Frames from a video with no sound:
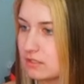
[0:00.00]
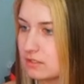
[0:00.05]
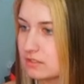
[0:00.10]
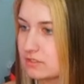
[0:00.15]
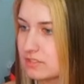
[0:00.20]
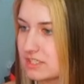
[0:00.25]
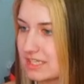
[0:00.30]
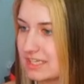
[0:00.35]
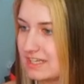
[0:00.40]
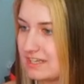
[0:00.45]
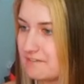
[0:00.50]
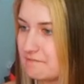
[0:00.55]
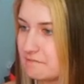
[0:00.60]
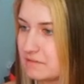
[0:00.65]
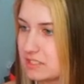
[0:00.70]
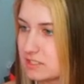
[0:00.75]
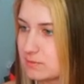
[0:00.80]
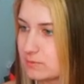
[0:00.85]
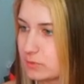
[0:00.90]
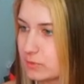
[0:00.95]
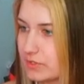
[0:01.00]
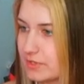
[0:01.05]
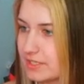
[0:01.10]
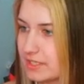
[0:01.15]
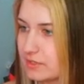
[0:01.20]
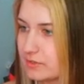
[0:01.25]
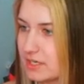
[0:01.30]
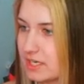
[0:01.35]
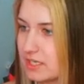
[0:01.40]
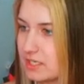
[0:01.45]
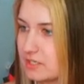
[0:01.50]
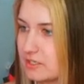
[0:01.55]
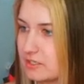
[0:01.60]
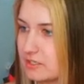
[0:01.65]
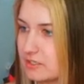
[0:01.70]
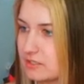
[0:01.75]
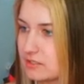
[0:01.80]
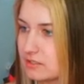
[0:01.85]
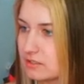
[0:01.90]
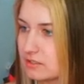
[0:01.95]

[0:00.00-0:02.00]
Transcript: there's like an invisible thing right here.